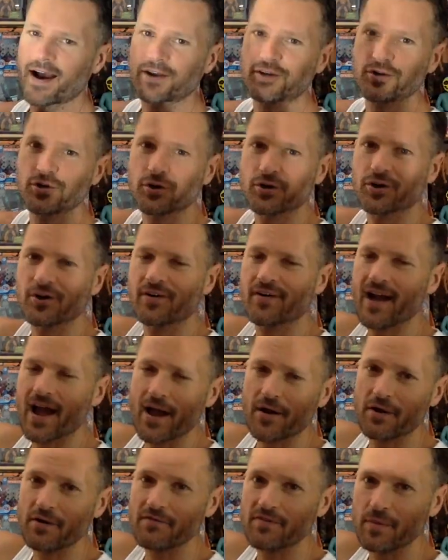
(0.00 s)
I took her
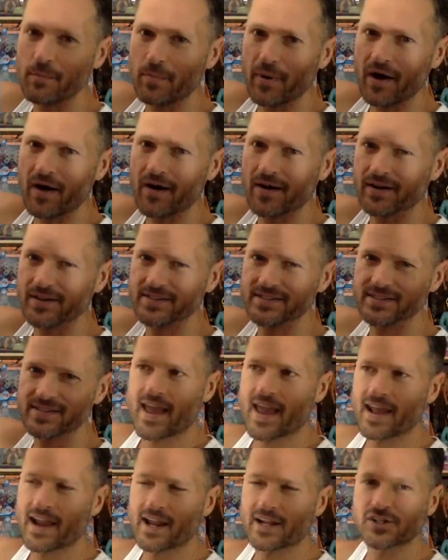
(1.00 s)
out of the box
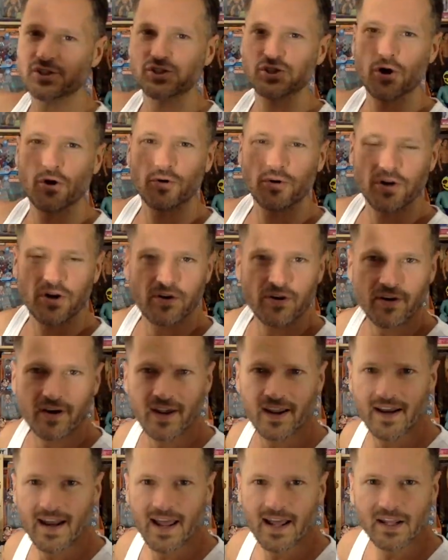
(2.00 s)
and I showed her
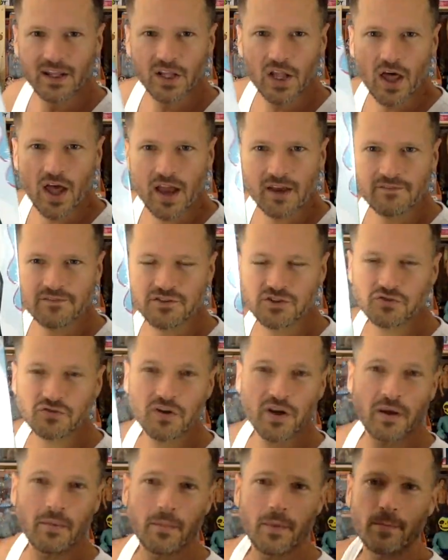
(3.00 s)
in a live
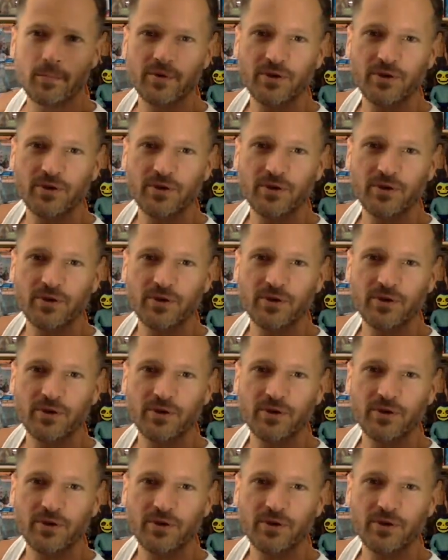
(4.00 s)
stream.